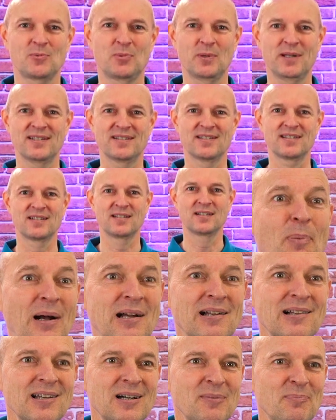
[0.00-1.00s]
quiz.
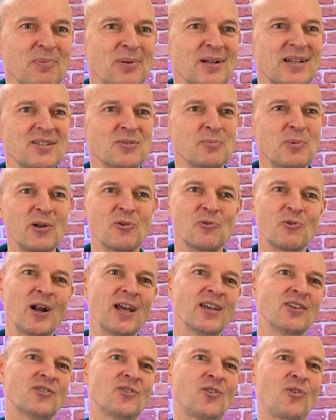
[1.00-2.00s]
Buckle up as we
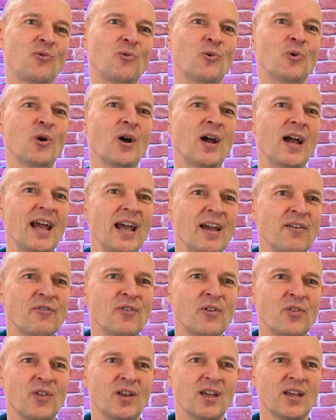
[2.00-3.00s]
race through
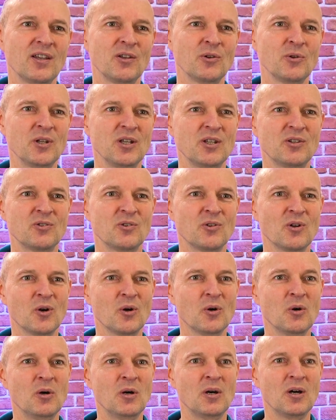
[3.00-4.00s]
everything you need to
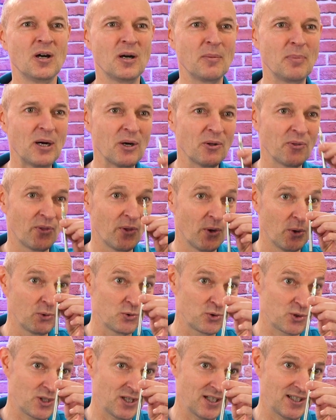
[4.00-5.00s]
know about
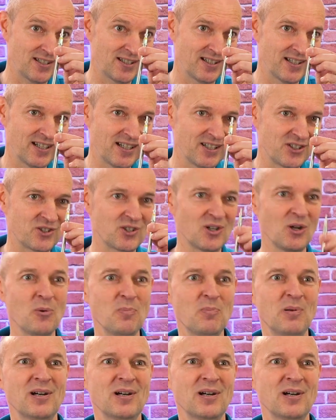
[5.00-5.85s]
those cutting-edge glow